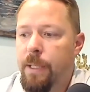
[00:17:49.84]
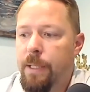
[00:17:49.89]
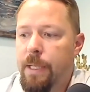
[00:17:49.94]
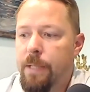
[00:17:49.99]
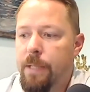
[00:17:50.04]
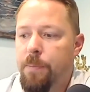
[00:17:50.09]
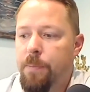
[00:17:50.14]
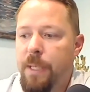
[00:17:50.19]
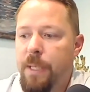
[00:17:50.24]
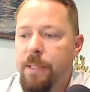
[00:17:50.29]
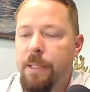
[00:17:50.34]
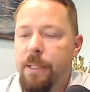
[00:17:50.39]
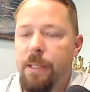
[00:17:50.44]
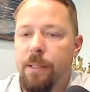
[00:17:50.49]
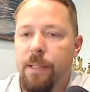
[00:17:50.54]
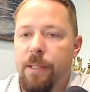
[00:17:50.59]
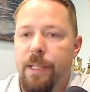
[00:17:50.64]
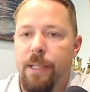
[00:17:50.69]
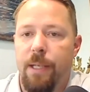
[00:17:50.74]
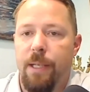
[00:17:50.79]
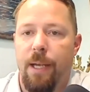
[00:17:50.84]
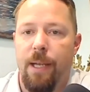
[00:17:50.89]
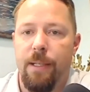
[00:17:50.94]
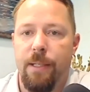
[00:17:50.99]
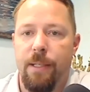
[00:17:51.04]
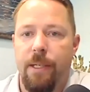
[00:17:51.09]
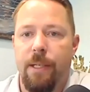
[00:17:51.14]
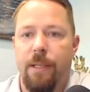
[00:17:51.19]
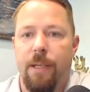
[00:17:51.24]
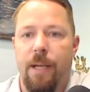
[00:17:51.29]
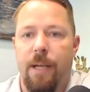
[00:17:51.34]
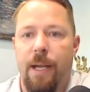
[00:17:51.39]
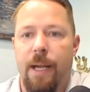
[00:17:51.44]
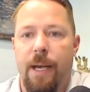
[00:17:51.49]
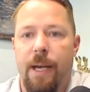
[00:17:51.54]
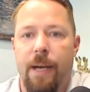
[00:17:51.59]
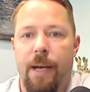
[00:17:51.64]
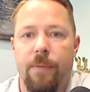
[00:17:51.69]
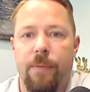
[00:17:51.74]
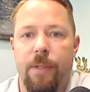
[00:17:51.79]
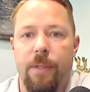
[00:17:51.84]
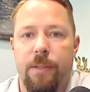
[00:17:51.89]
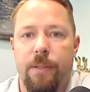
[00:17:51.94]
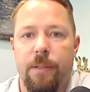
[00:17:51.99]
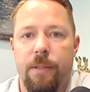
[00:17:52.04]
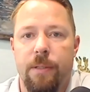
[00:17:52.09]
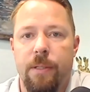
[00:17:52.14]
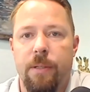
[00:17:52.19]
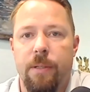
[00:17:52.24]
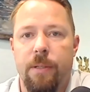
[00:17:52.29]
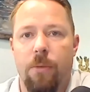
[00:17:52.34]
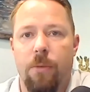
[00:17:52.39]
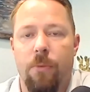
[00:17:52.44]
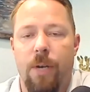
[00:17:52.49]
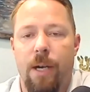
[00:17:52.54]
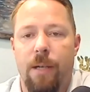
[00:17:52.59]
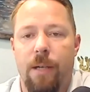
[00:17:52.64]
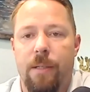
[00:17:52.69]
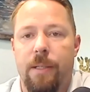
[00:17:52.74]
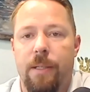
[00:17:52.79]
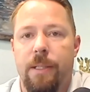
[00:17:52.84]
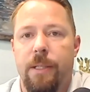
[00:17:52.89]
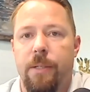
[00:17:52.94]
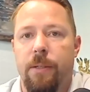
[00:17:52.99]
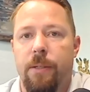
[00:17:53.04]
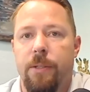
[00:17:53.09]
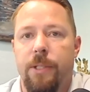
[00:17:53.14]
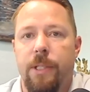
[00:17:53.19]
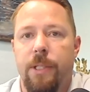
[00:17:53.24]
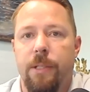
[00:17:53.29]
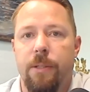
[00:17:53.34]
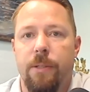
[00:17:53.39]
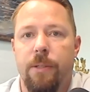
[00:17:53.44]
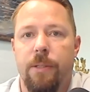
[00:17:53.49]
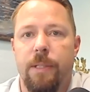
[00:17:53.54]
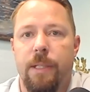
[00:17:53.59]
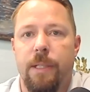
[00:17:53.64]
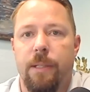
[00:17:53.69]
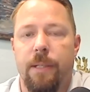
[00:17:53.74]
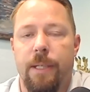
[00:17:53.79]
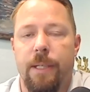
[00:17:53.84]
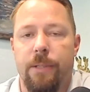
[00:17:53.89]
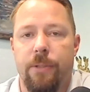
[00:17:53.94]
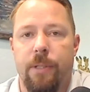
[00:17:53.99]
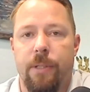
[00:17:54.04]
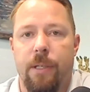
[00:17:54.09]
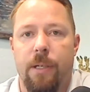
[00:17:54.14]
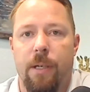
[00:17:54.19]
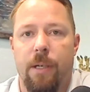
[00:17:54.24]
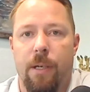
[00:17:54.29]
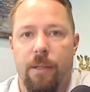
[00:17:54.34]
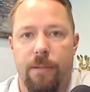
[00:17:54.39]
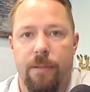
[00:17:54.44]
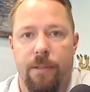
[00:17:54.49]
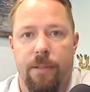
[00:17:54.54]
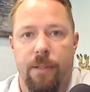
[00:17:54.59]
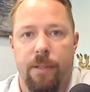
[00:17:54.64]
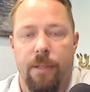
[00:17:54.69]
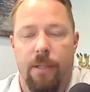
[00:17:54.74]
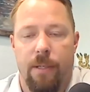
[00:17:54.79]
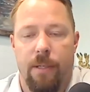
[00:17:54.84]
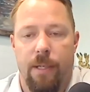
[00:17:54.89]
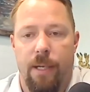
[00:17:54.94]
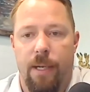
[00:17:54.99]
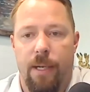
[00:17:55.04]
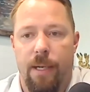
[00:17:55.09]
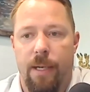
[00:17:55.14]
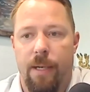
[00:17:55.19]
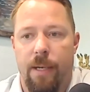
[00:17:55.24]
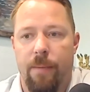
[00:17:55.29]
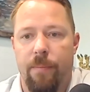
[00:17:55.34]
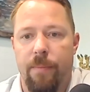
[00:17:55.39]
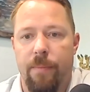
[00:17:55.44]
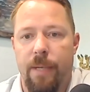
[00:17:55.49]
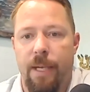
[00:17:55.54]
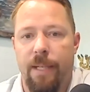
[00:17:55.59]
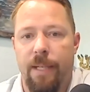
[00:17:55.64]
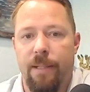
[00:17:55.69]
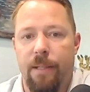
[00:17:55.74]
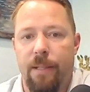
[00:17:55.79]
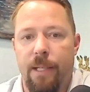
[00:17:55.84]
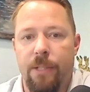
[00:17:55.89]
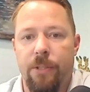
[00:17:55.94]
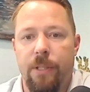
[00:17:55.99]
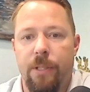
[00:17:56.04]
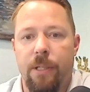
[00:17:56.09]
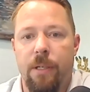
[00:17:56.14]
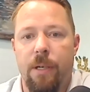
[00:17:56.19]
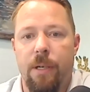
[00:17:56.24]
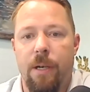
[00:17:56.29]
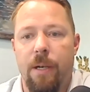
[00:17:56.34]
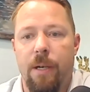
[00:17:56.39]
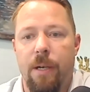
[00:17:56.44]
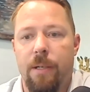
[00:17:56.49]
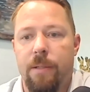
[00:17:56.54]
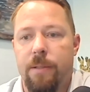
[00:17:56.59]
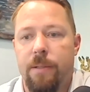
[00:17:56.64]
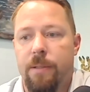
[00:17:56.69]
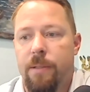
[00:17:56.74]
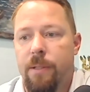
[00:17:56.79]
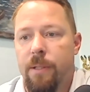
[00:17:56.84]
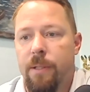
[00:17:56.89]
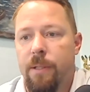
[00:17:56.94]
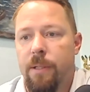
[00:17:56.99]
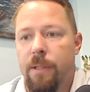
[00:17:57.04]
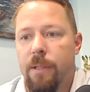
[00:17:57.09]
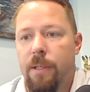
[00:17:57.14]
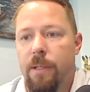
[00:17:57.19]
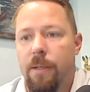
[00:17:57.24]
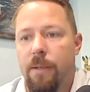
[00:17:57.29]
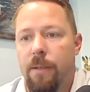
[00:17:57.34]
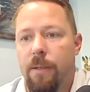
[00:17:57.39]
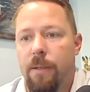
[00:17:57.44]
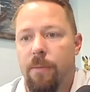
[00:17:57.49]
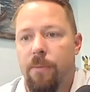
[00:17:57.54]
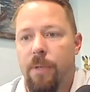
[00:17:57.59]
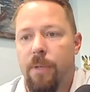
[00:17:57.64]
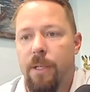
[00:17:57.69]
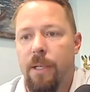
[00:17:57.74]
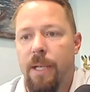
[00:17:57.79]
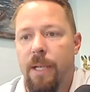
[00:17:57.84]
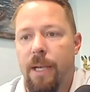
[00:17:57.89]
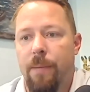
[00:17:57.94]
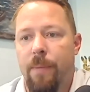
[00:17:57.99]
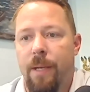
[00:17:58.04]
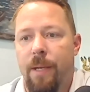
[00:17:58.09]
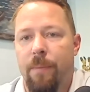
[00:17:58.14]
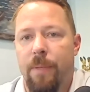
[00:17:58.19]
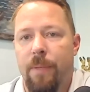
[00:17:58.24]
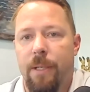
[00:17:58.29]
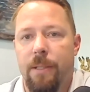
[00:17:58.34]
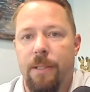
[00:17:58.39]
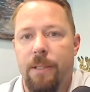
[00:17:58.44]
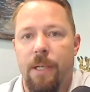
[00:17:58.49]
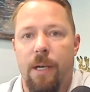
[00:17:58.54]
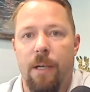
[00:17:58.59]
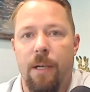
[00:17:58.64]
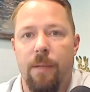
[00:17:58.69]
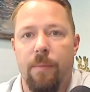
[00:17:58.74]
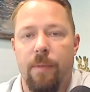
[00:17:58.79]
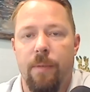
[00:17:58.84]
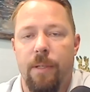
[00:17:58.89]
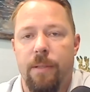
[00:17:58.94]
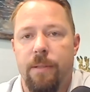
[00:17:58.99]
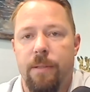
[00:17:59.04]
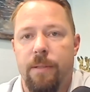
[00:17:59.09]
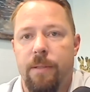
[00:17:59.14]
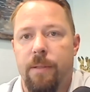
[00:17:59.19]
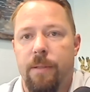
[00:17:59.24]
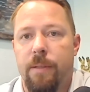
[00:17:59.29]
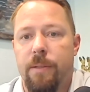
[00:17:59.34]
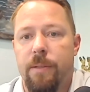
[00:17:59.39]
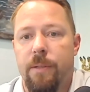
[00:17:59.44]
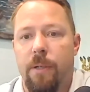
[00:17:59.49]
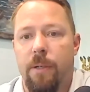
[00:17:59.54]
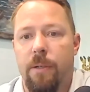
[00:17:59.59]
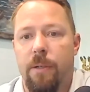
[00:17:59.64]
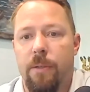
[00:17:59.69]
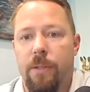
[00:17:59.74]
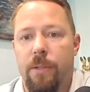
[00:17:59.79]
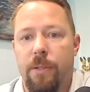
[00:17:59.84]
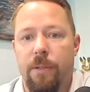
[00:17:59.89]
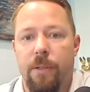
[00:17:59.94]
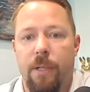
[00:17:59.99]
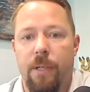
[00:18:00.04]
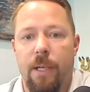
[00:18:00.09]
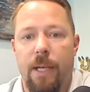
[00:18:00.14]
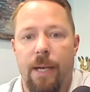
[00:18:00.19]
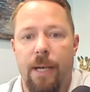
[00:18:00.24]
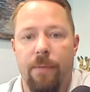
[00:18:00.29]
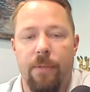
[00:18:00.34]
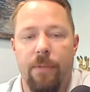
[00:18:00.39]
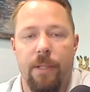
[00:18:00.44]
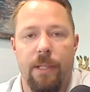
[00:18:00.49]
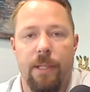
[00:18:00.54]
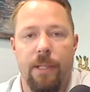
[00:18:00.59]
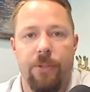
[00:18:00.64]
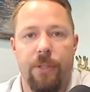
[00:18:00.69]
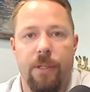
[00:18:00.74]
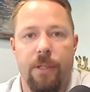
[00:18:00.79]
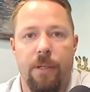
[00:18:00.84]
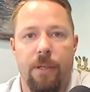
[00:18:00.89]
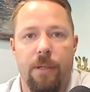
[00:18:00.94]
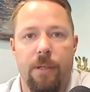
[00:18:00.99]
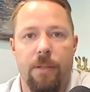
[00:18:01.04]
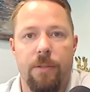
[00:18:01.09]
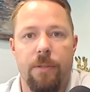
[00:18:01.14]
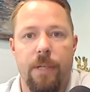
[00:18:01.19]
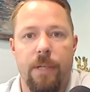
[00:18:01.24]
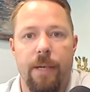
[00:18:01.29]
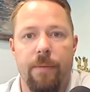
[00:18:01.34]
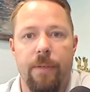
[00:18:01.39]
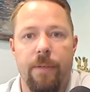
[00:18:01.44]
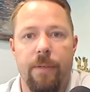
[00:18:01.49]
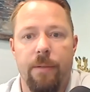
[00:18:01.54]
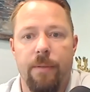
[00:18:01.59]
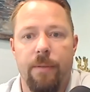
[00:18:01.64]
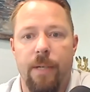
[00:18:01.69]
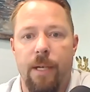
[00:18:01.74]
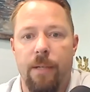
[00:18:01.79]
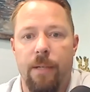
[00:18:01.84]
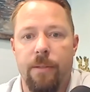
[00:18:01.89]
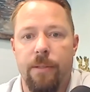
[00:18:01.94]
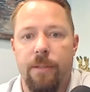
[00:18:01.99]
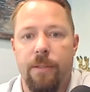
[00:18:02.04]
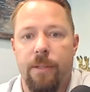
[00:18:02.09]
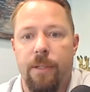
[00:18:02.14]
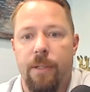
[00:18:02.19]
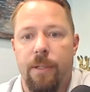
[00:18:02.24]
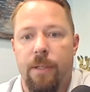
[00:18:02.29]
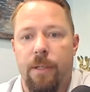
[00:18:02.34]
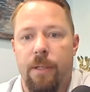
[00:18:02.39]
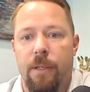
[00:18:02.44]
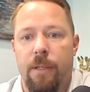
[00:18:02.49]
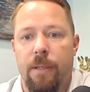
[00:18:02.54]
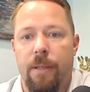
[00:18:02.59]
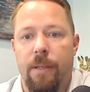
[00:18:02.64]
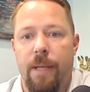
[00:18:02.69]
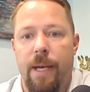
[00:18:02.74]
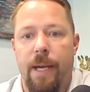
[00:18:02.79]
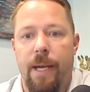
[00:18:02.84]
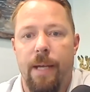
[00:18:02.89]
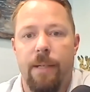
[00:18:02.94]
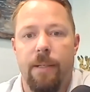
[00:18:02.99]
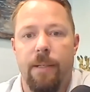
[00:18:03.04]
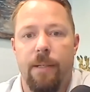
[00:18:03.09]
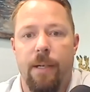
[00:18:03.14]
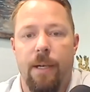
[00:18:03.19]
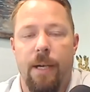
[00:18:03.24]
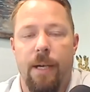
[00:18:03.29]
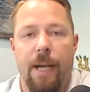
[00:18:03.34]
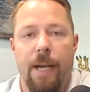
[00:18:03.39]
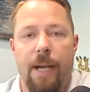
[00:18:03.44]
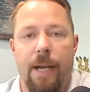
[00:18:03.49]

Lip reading: basically the idea that I have, is, wireless energy using electric cars. And electric cars one day may be autonomous. So you could have electric cars driving around that have